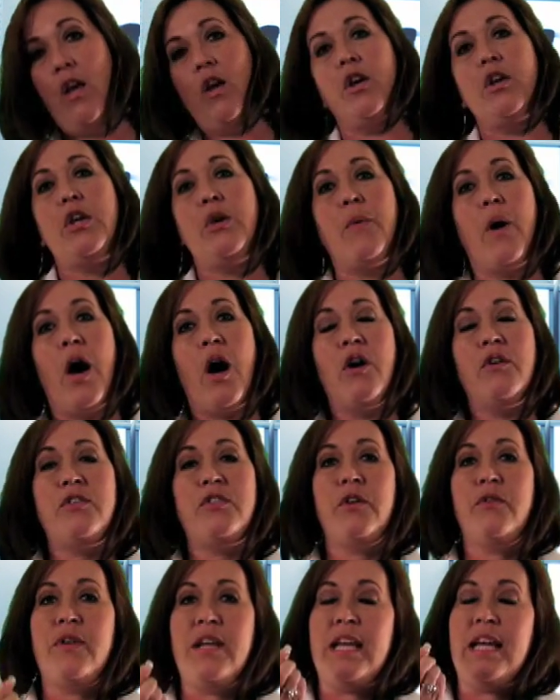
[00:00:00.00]
You
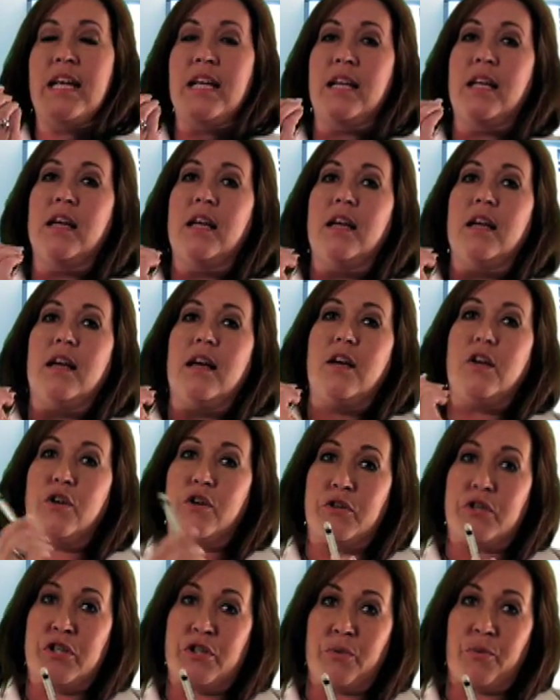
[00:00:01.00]
also need
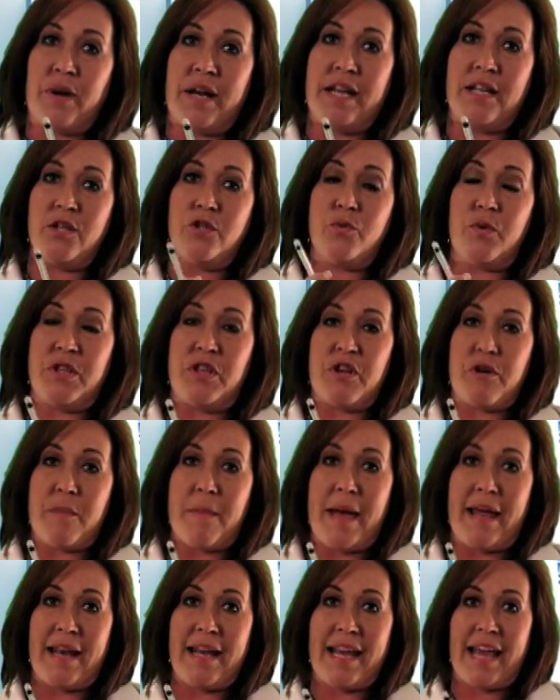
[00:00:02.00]
your syringe with your
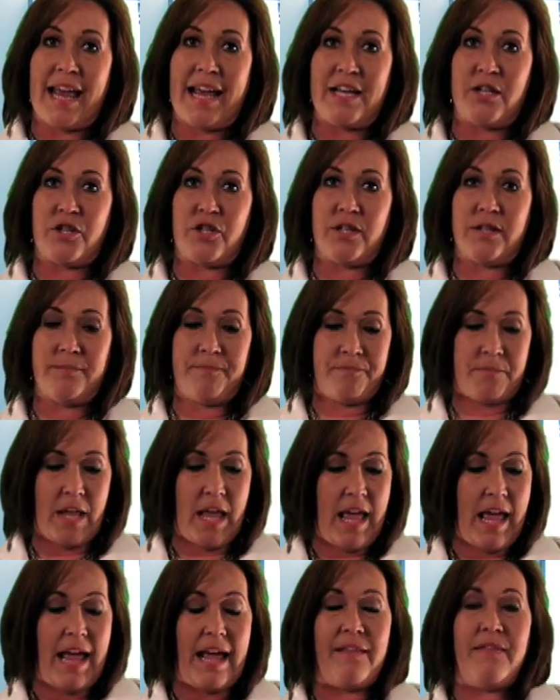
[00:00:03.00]
medication,
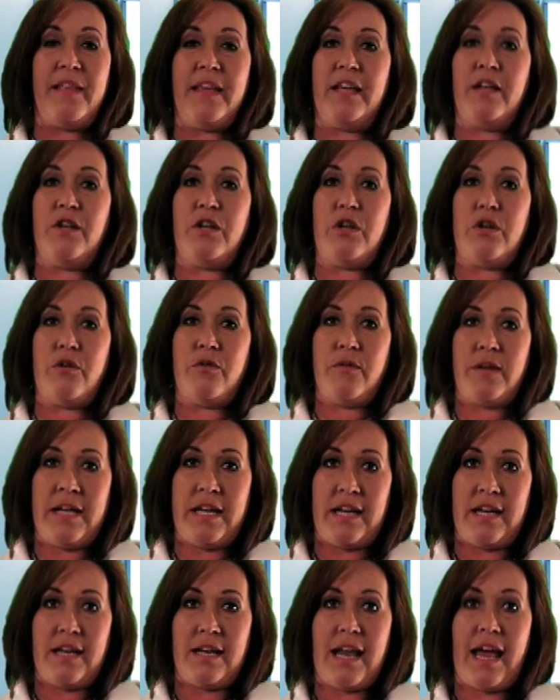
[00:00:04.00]
and then you
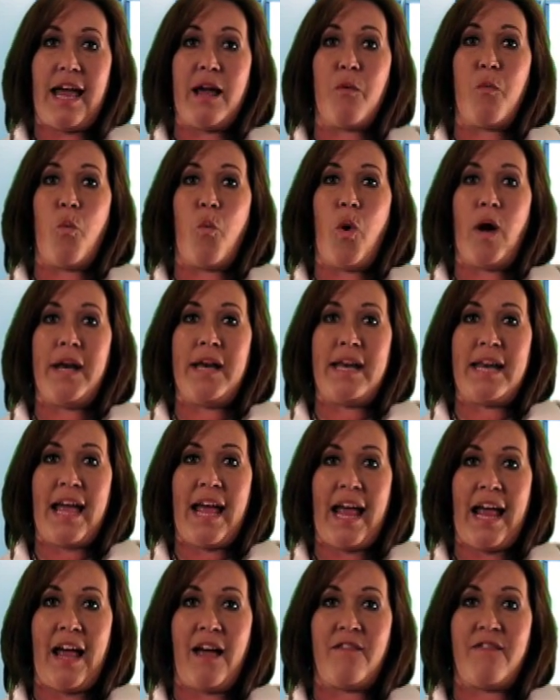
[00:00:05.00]
need a one and a
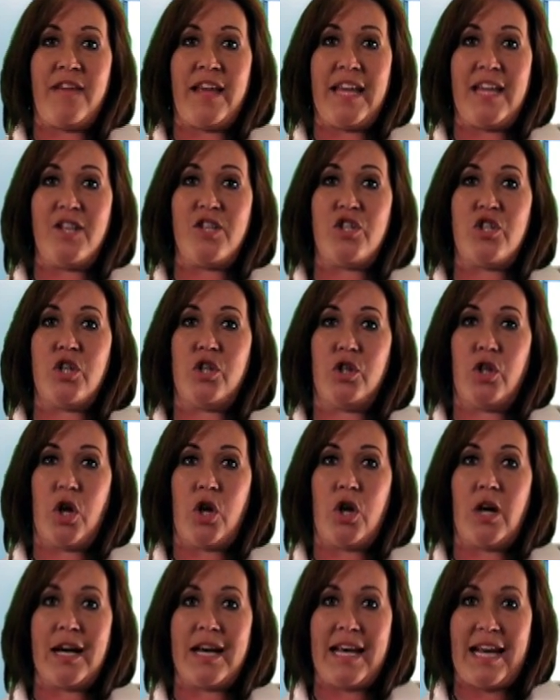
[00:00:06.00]
half inch
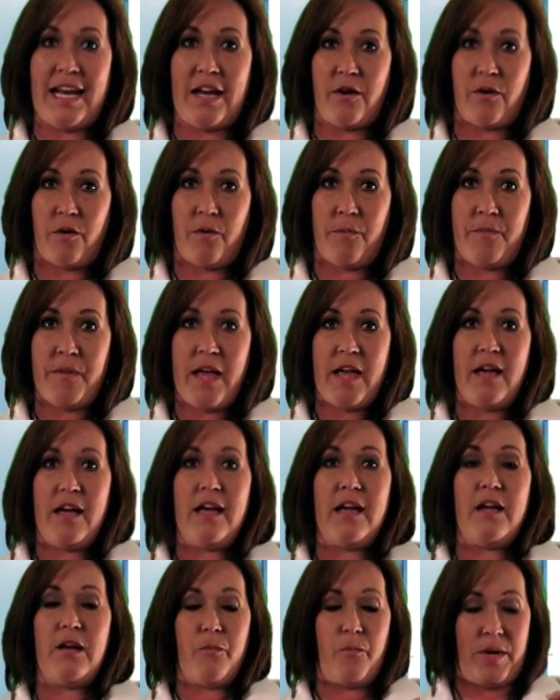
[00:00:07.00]
long needle.
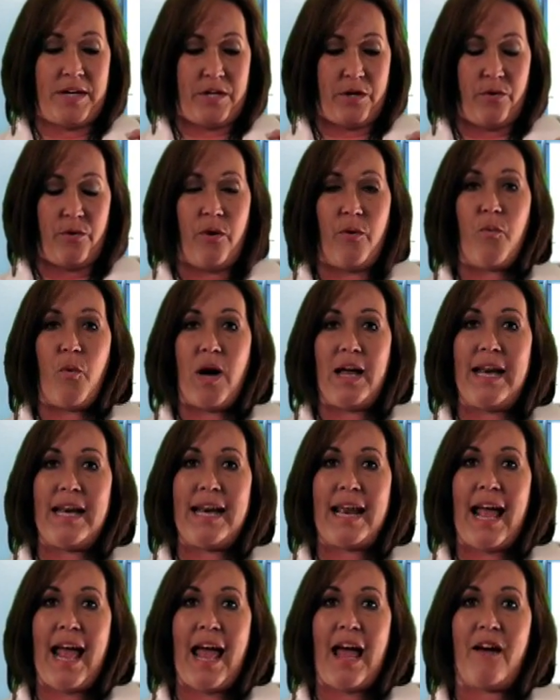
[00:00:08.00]
We do a one
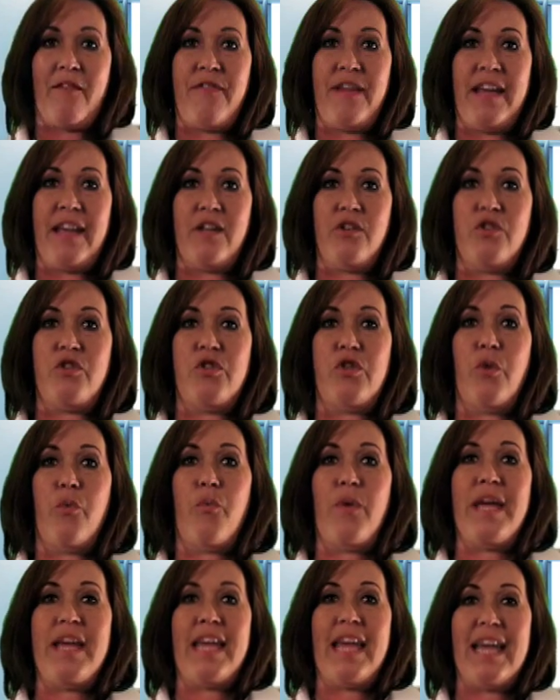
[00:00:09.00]
and a half inch so
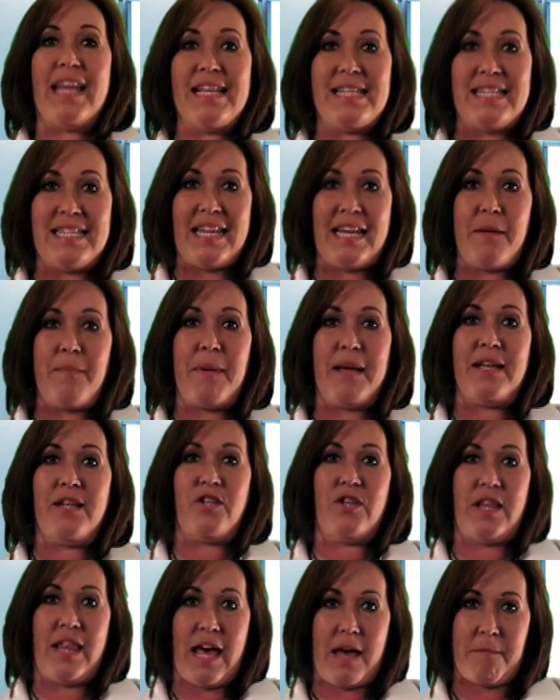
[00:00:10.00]
we get deep
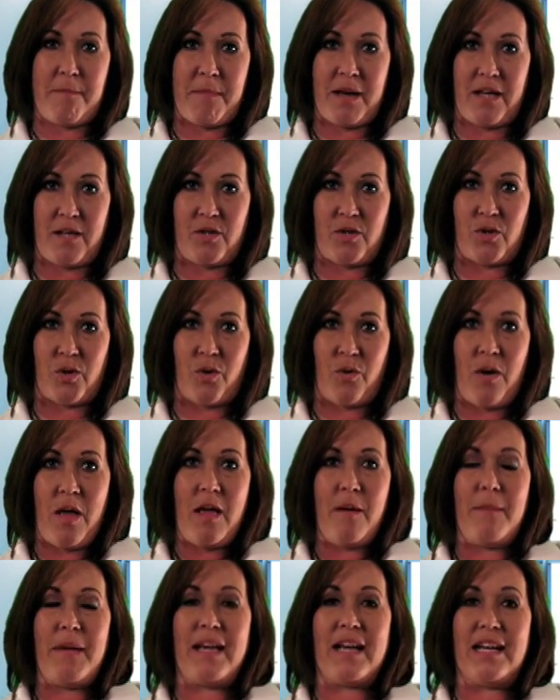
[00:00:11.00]
into that muscle
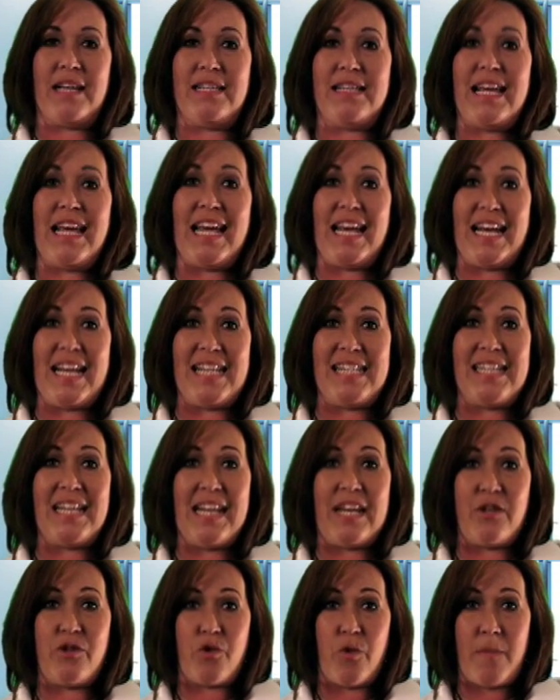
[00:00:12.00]
because it is an
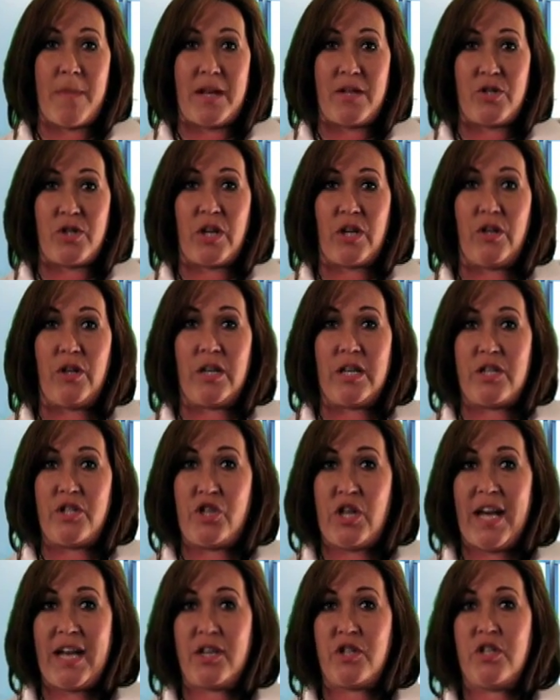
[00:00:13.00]
intramuscular
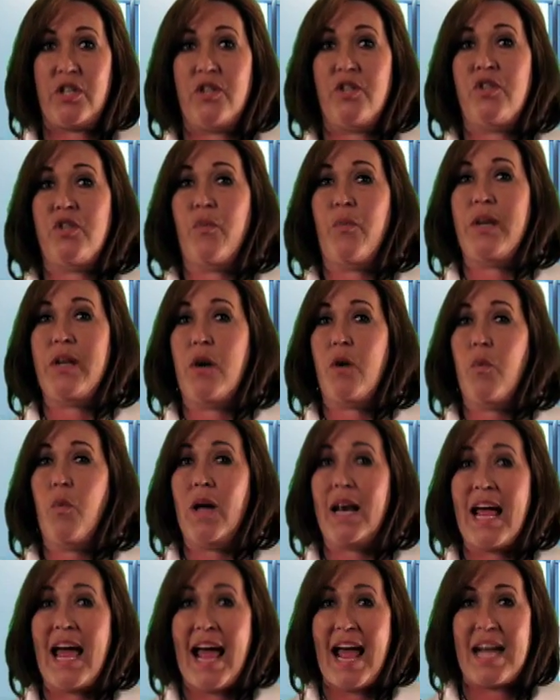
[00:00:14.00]
injection, so we don't
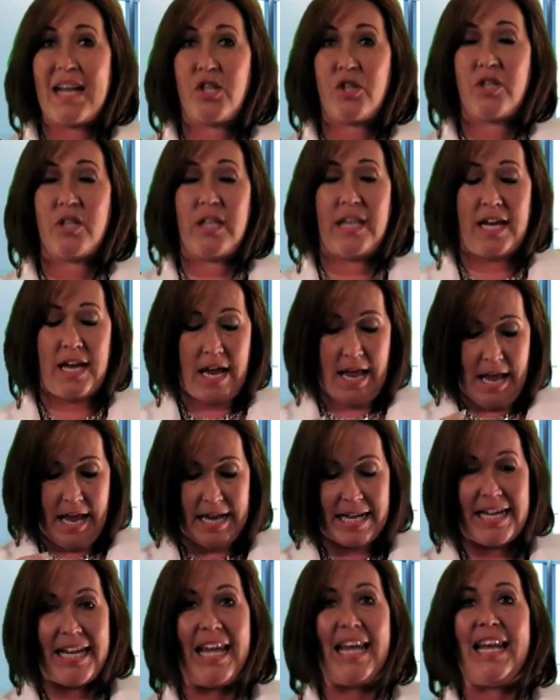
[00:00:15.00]
want to actually
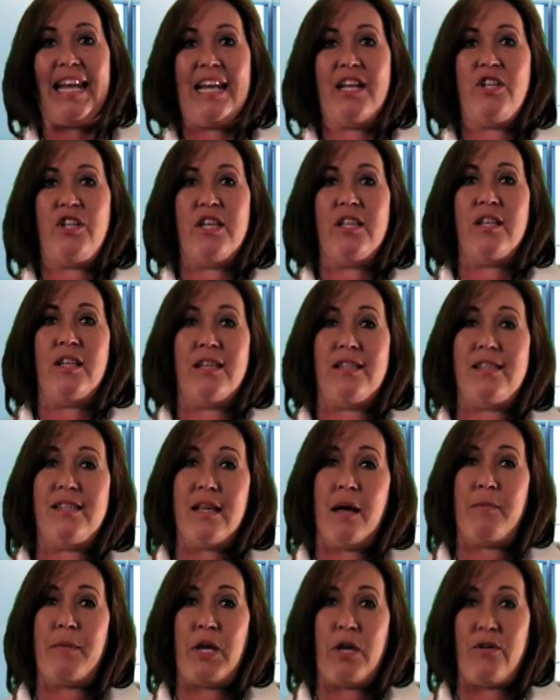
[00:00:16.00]
get into the
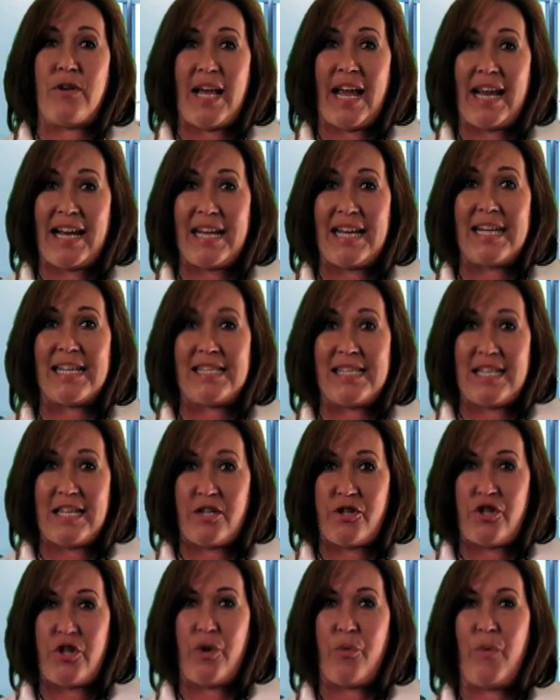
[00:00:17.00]
subcutaneous
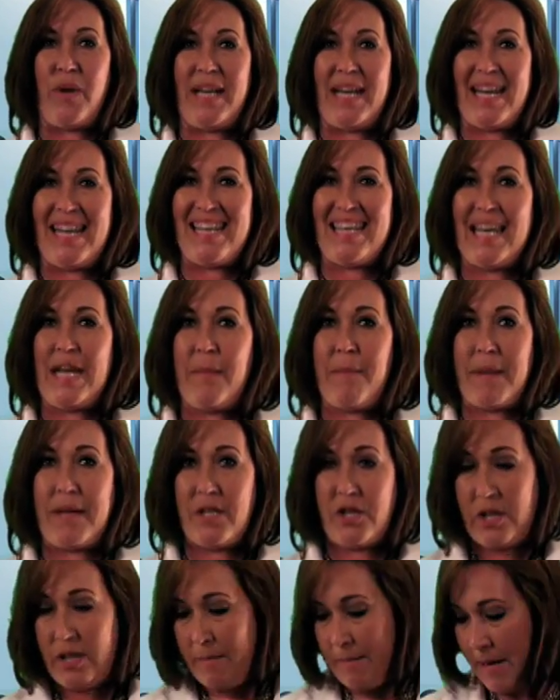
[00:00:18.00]
tissue. We need deep
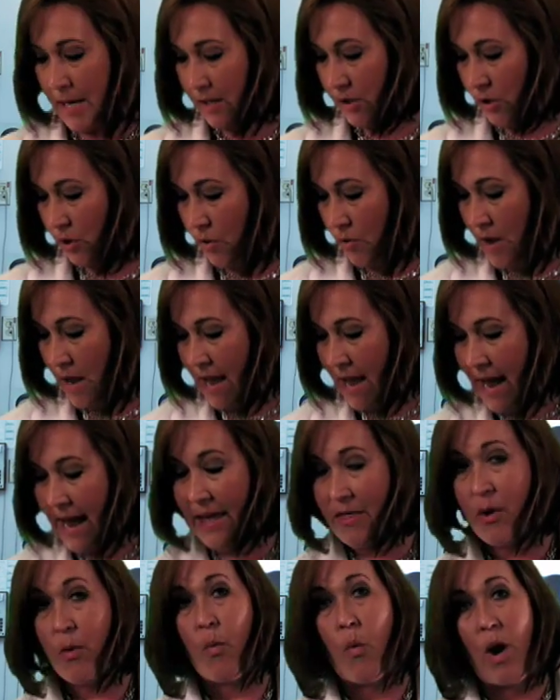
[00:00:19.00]
into the muscle,
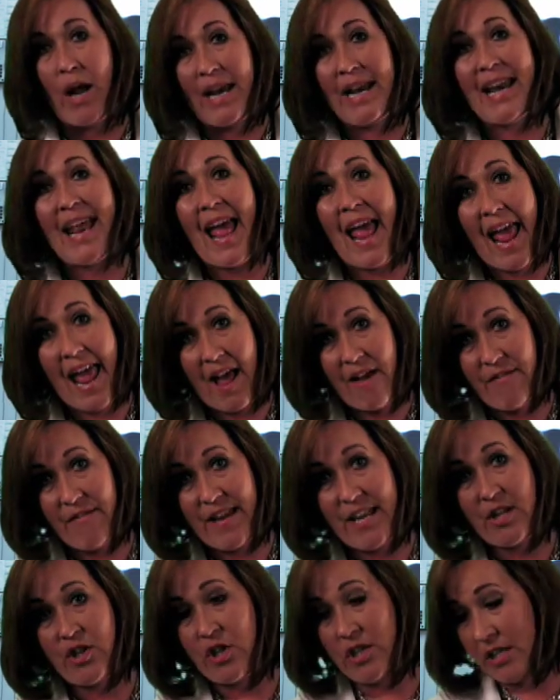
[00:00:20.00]
and the one and a half
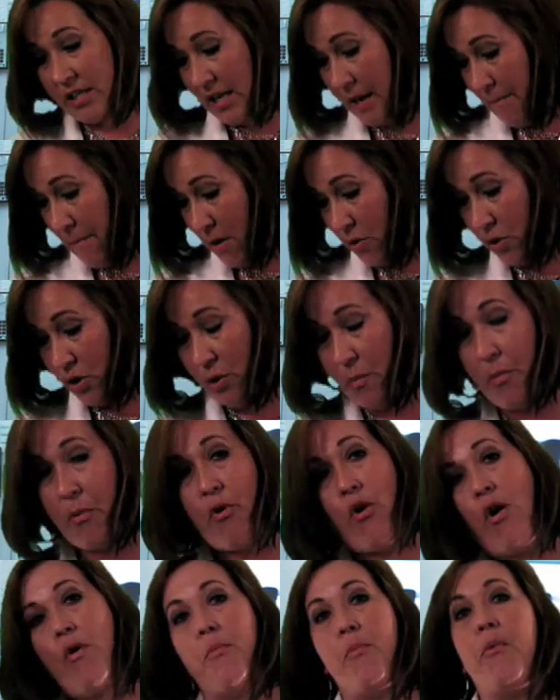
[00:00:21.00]
inch is the most
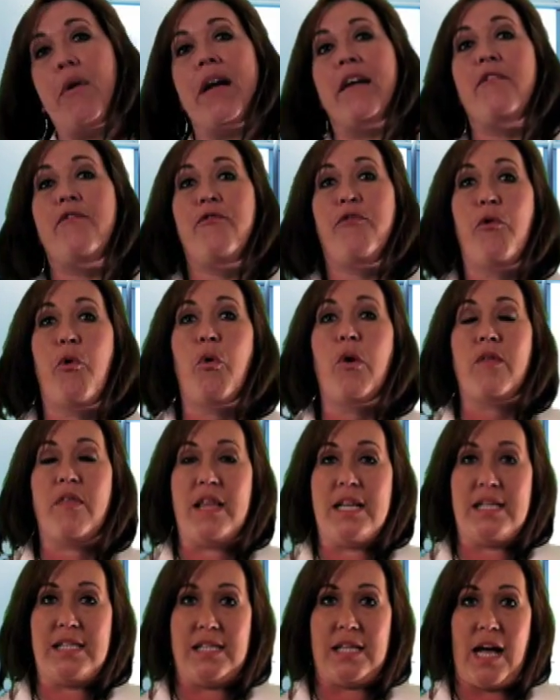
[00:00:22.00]
appropriate for
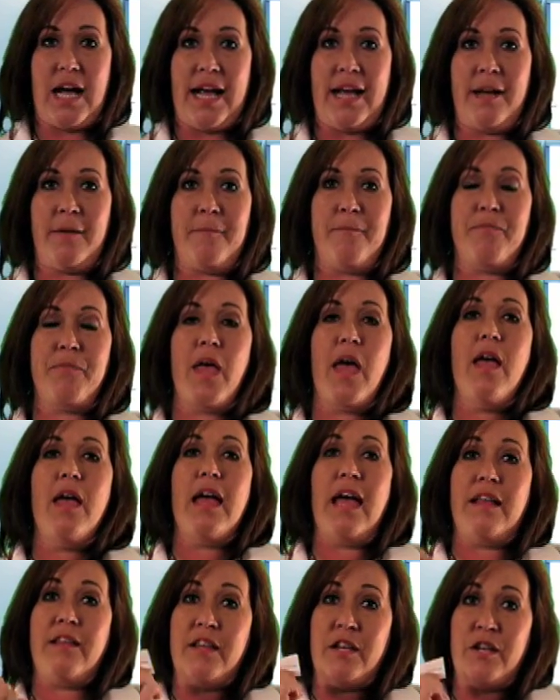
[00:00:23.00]
this site
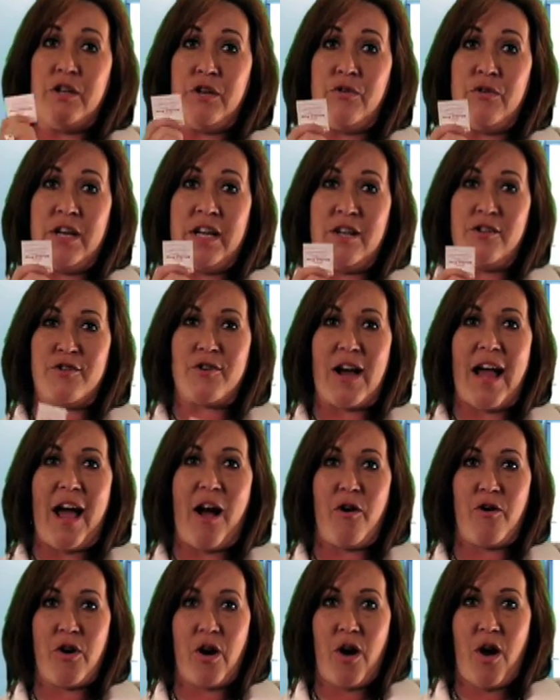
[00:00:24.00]
and then you need your
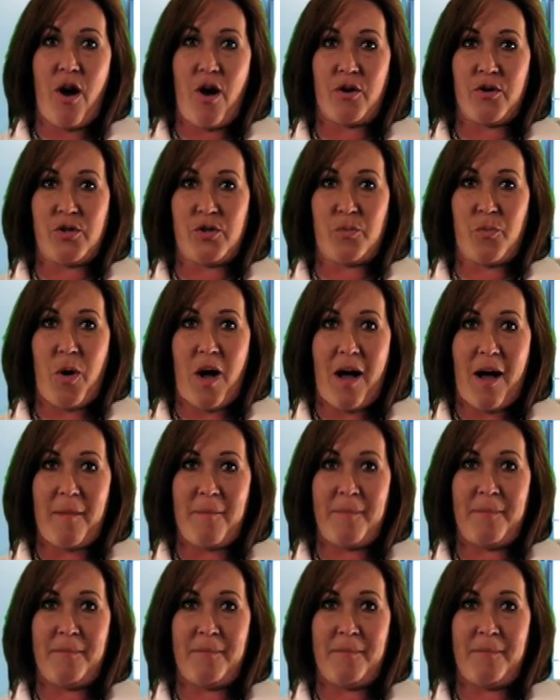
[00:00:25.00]
alcohol swab.